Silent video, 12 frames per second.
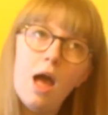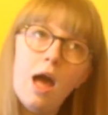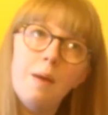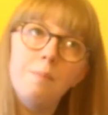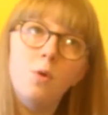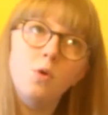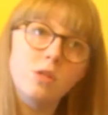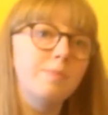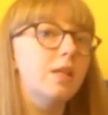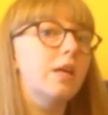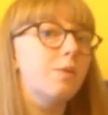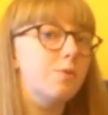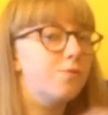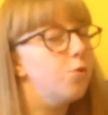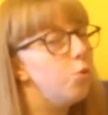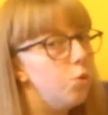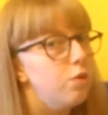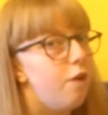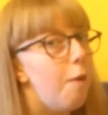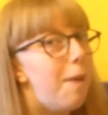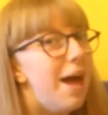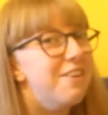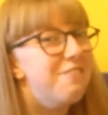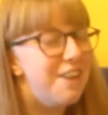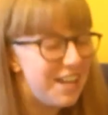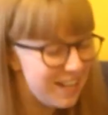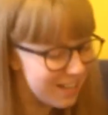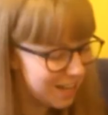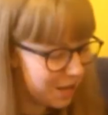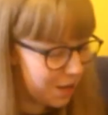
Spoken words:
Ultimately it was for all of our benefit,